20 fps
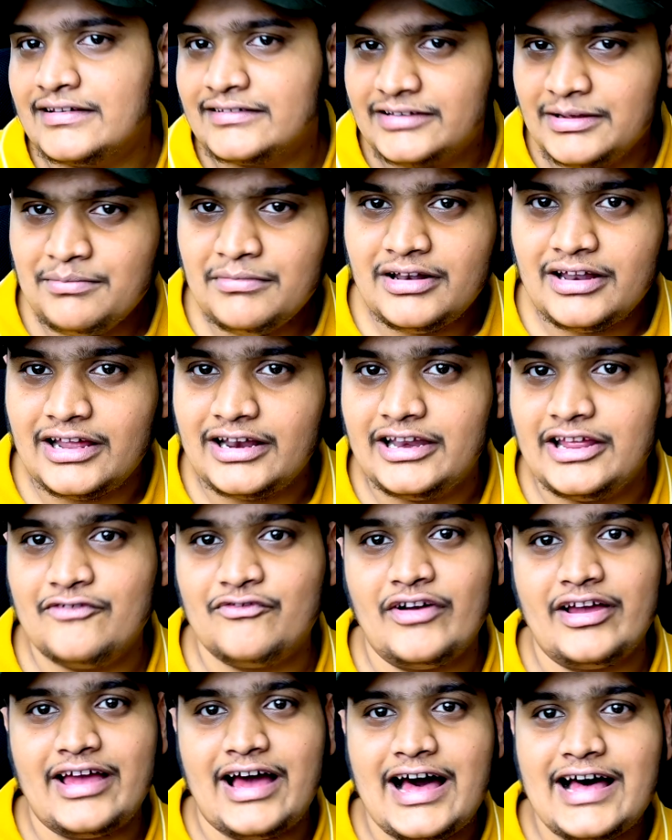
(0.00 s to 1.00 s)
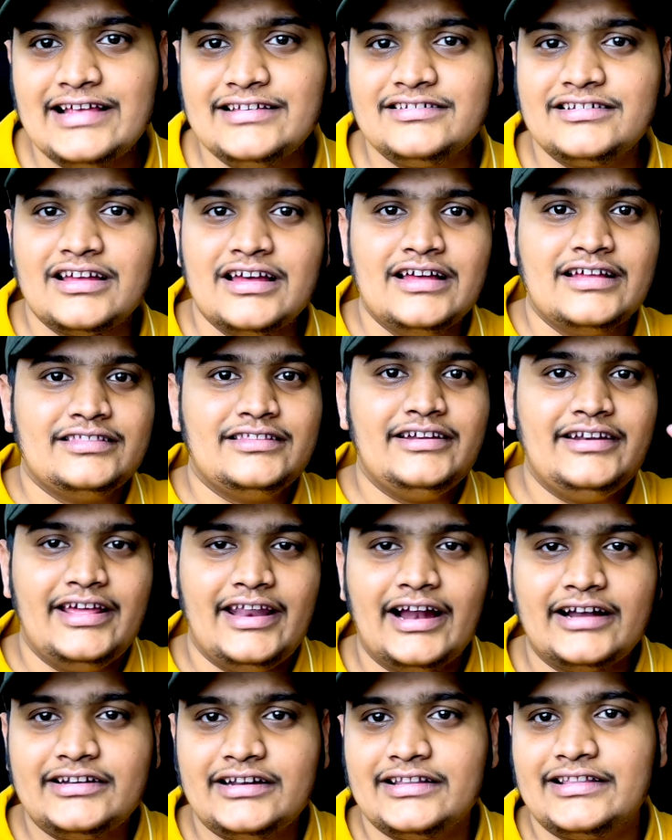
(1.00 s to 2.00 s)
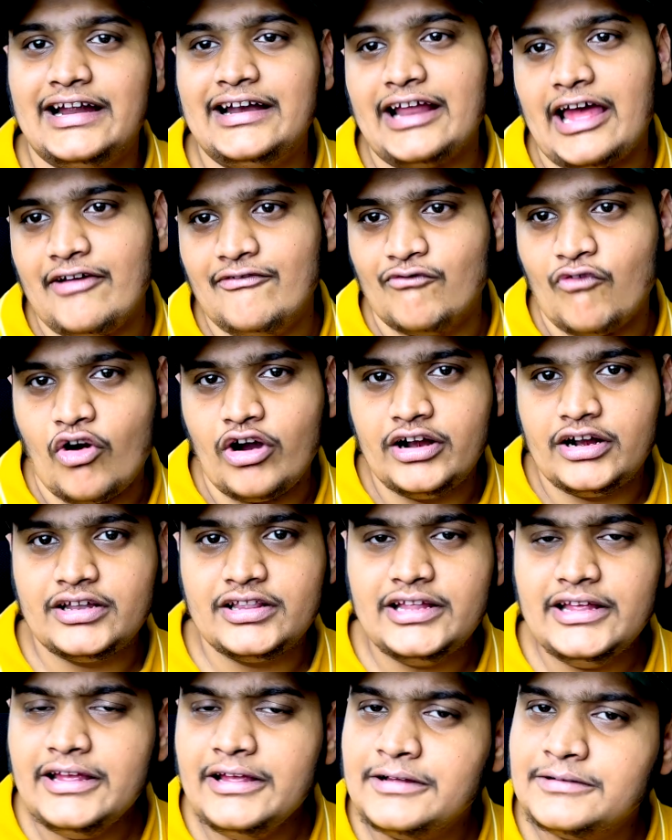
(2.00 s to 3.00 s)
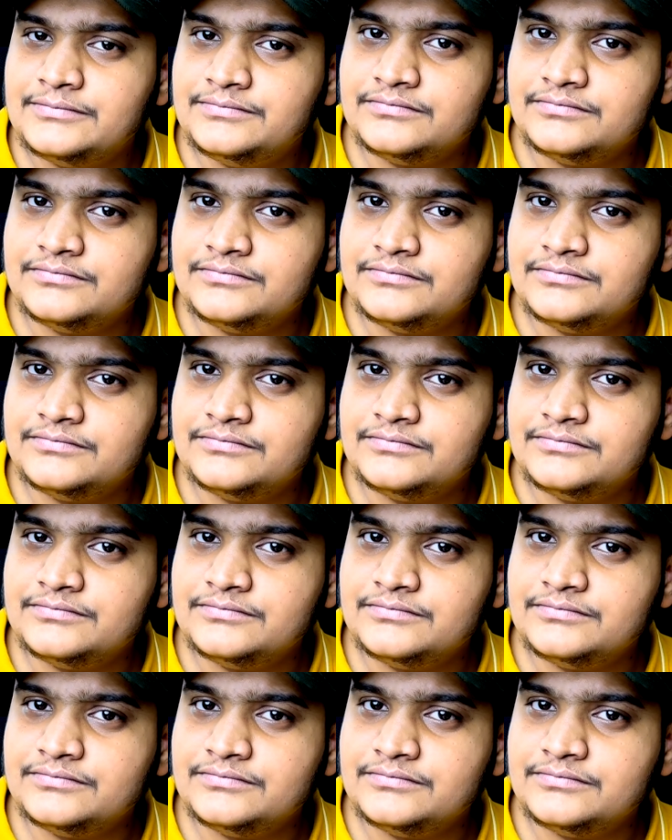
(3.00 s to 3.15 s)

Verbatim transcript: similarly if i ask the director that i want the